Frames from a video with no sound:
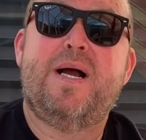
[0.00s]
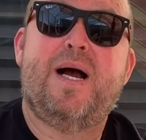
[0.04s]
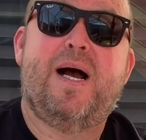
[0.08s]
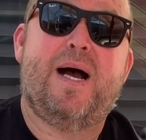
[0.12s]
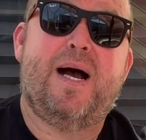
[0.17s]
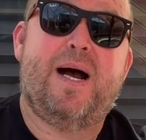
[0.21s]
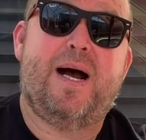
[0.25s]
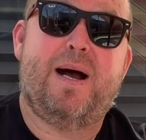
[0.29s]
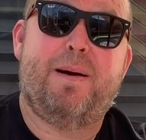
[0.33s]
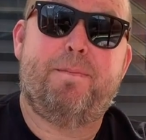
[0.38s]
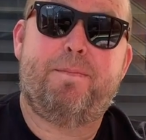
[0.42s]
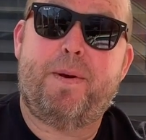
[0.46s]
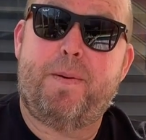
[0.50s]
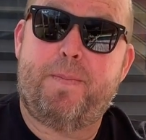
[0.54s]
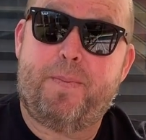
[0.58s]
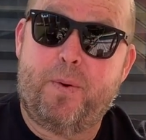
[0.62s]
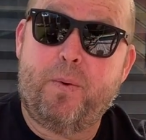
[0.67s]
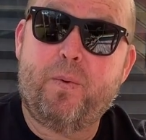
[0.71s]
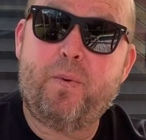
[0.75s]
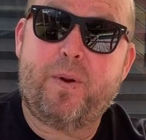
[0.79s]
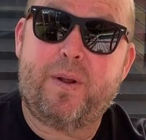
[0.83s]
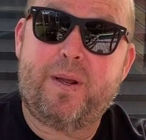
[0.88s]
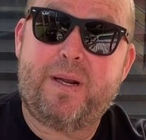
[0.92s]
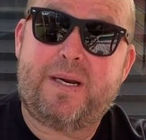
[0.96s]
Uh,
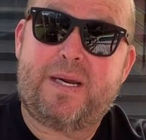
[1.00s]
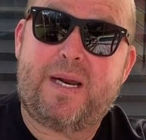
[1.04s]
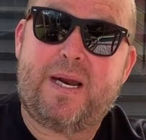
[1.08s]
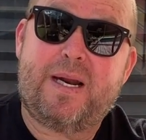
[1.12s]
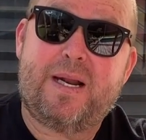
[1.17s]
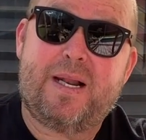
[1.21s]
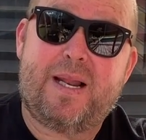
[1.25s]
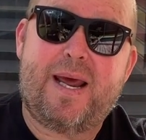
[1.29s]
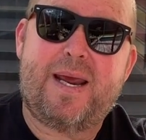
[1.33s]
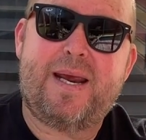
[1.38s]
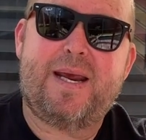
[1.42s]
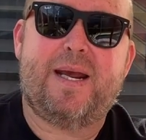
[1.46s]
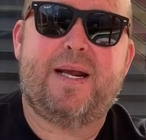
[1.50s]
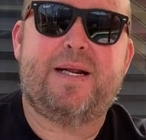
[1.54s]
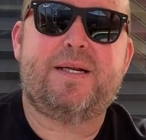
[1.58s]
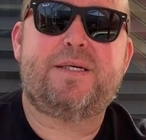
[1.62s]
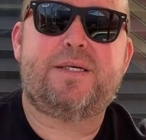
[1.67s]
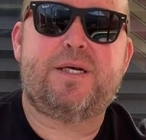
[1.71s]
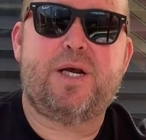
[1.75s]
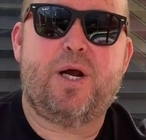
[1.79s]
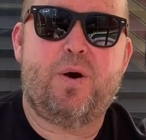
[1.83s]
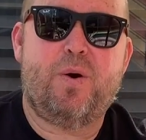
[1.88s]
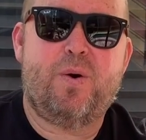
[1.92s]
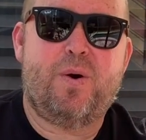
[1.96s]
people really tend to like it.
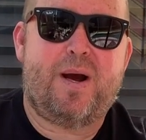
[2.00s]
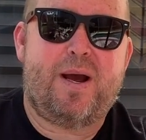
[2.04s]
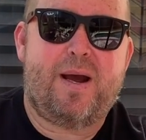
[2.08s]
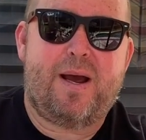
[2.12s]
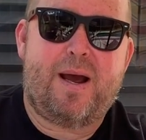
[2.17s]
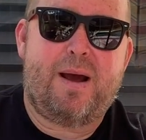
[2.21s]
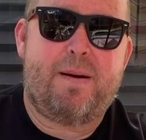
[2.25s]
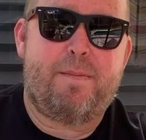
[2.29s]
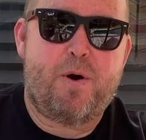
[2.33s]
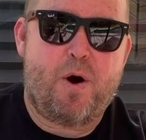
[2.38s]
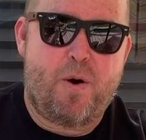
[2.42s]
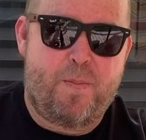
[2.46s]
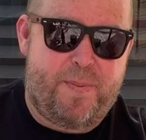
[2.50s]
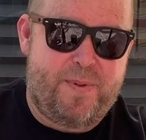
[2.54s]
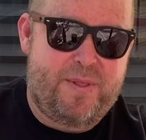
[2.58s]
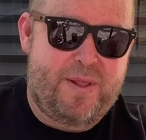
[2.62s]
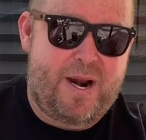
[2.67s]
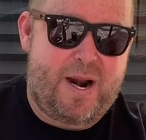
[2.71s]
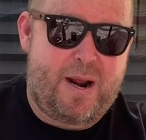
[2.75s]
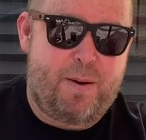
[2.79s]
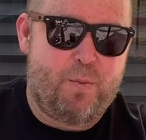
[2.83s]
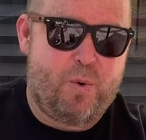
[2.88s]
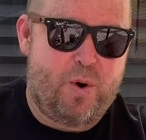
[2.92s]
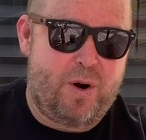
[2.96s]
So I, am hoping
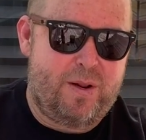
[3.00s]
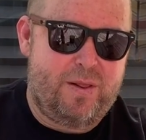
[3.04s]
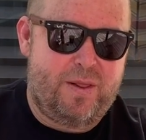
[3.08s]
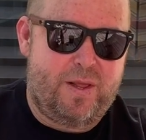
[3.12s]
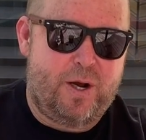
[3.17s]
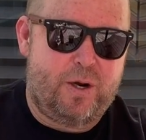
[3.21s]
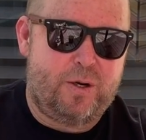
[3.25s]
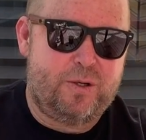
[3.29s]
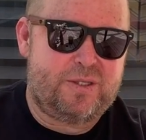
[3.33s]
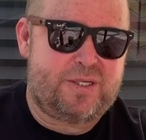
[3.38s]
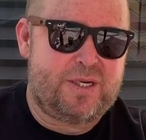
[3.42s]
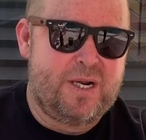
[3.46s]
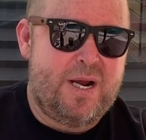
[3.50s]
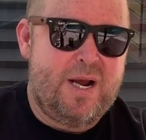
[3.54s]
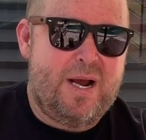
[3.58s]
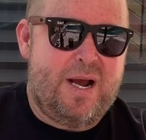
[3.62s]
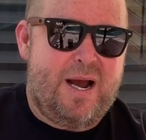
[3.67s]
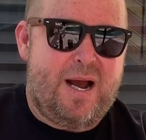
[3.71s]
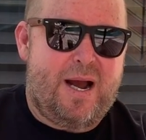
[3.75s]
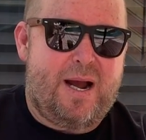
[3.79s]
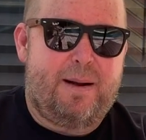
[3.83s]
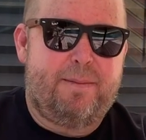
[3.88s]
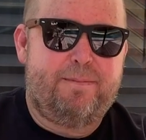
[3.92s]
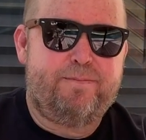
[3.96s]
that I'm one of those.
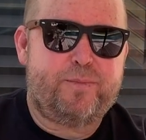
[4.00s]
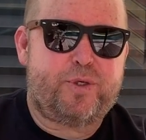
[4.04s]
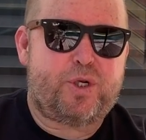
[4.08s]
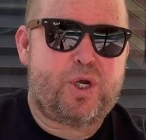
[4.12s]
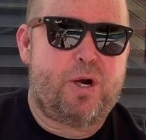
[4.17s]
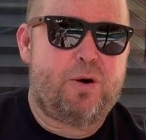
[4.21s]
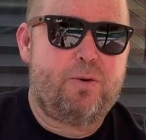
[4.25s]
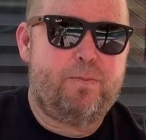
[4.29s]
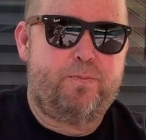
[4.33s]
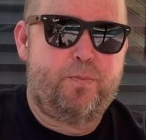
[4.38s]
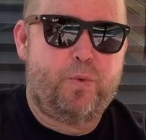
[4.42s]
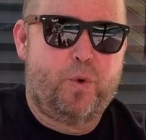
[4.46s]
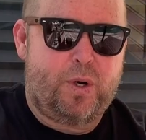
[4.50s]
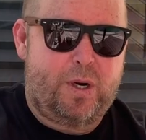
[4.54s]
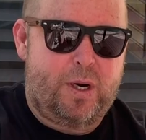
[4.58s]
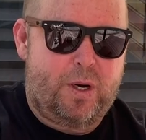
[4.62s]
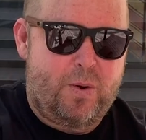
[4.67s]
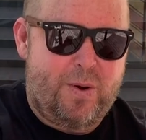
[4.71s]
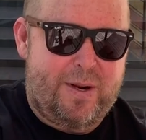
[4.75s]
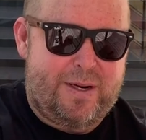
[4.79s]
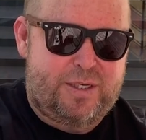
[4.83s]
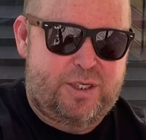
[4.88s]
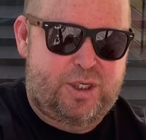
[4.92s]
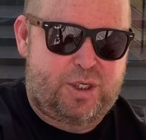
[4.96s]
Um, so we're going to
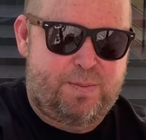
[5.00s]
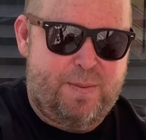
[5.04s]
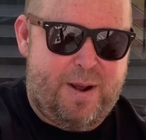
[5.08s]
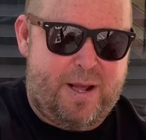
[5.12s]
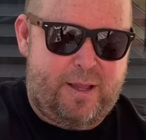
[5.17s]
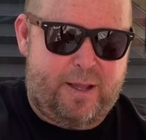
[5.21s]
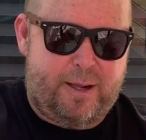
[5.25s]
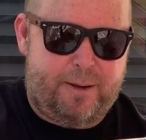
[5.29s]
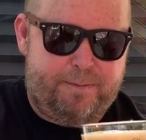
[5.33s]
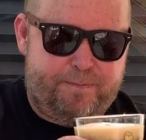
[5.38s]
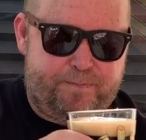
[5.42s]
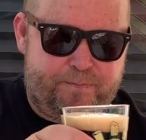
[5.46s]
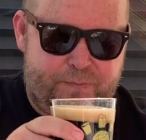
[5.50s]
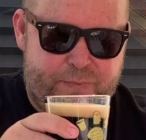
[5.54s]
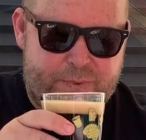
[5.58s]
go ahead and smell it.